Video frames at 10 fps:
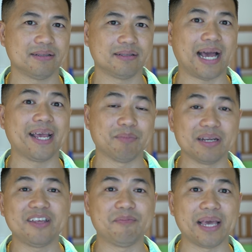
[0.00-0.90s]
got him to
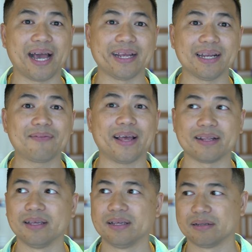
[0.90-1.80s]
leave behind. He left
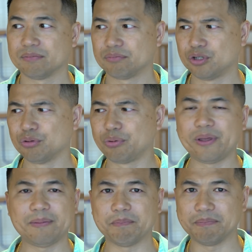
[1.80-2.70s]
like 2,
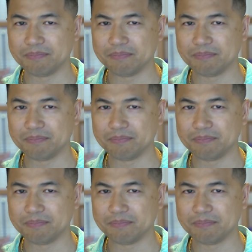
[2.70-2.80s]
3